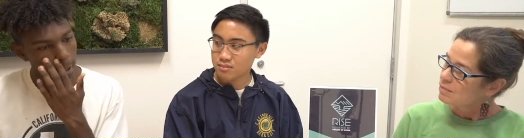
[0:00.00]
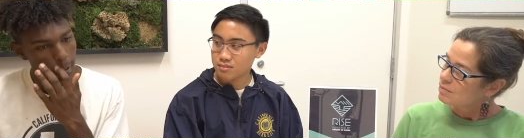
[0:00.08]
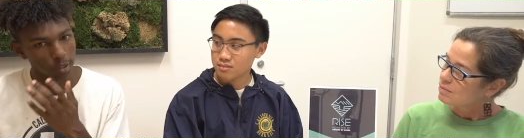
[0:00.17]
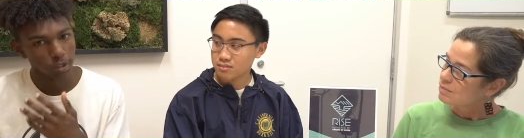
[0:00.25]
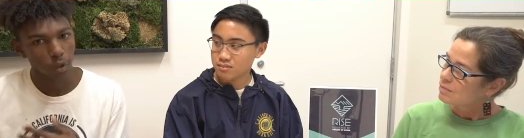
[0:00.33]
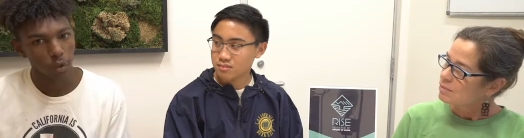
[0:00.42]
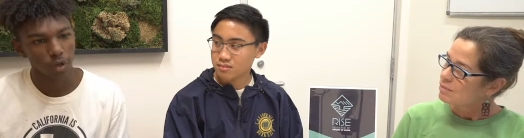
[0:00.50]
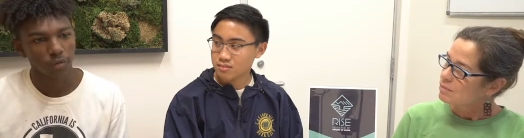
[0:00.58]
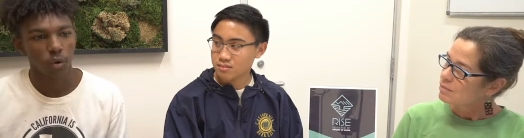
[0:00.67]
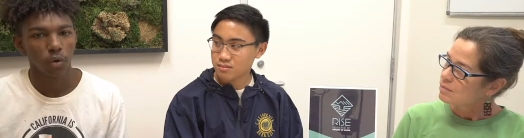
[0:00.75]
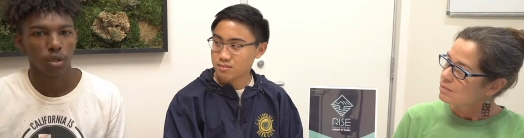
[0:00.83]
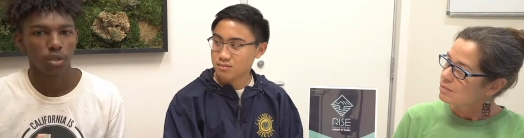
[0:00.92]
Speaker 1: So your
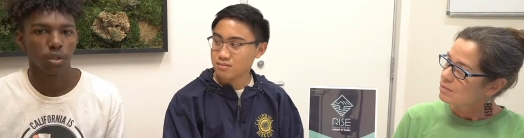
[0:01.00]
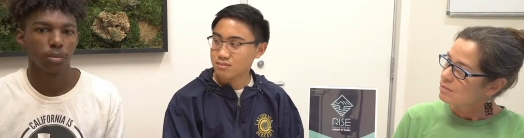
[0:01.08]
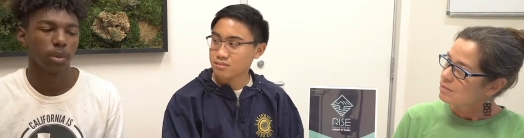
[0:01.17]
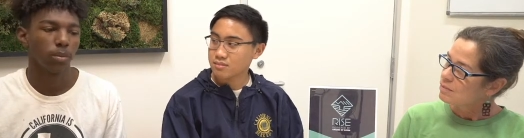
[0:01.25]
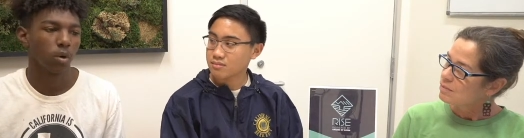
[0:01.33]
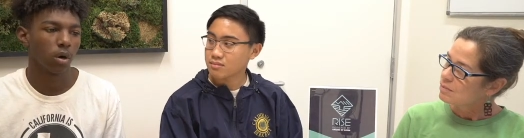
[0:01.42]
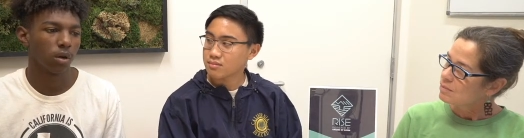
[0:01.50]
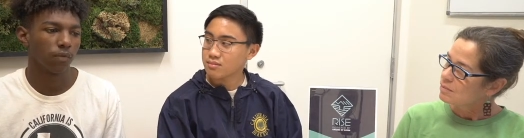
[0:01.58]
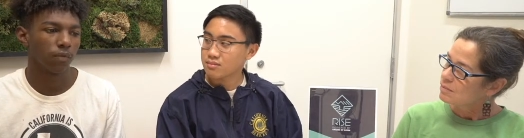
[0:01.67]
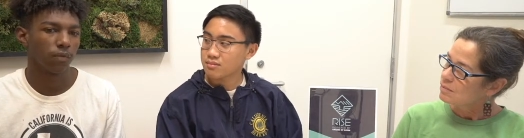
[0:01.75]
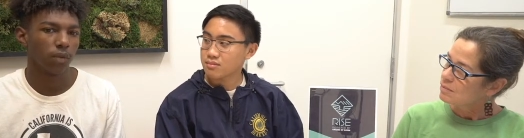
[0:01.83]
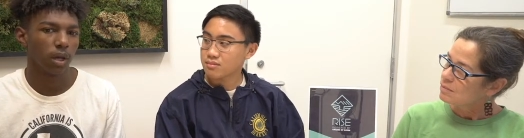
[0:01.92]
focus should be more of
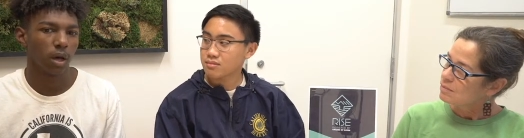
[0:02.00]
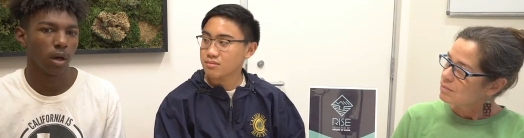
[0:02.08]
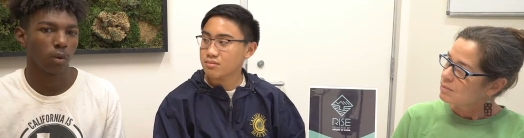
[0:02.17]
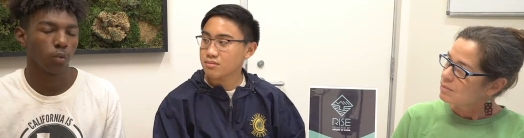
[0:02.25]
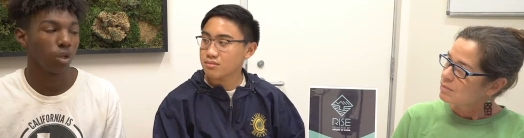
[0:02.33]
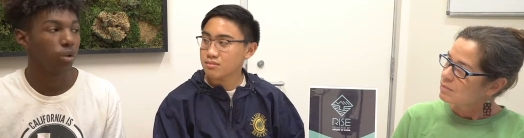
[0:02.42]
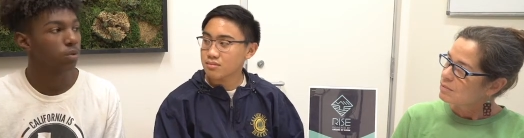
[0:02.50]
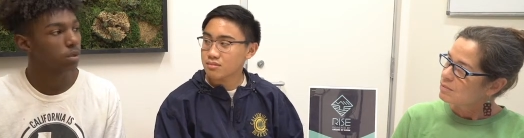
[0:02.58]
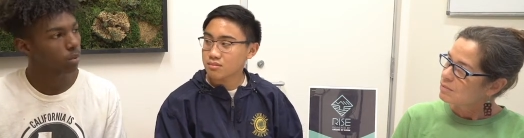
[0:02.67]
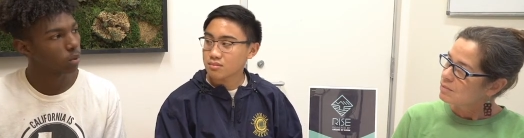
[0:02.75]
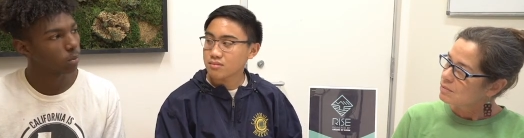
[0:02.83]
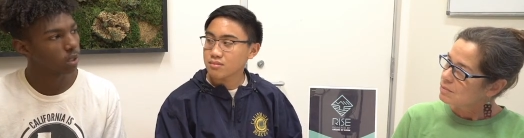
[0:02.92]
uh, reusable